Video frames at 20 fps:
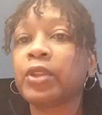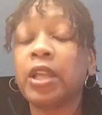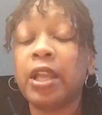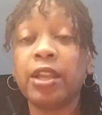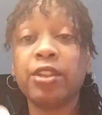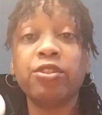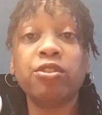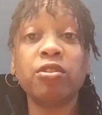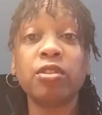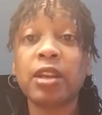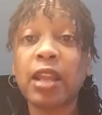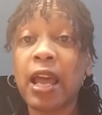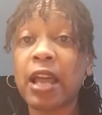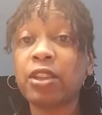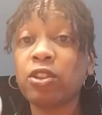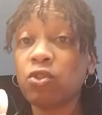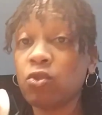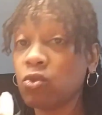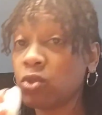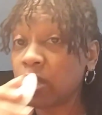and you're
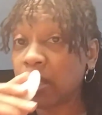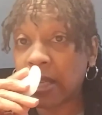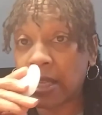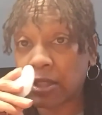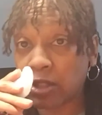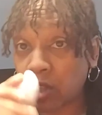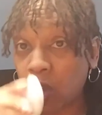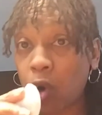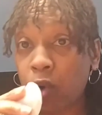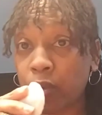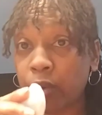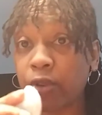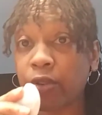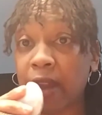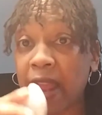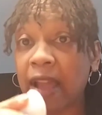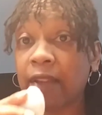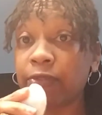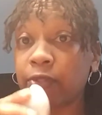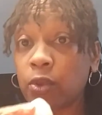not using a toner
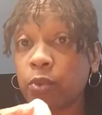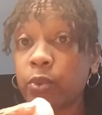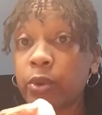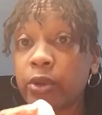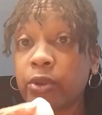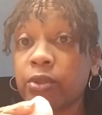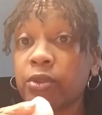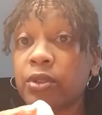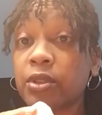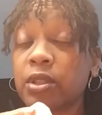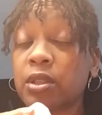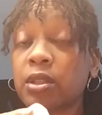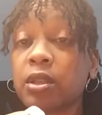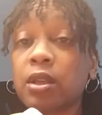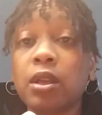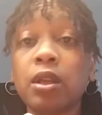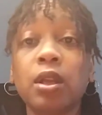afterwards,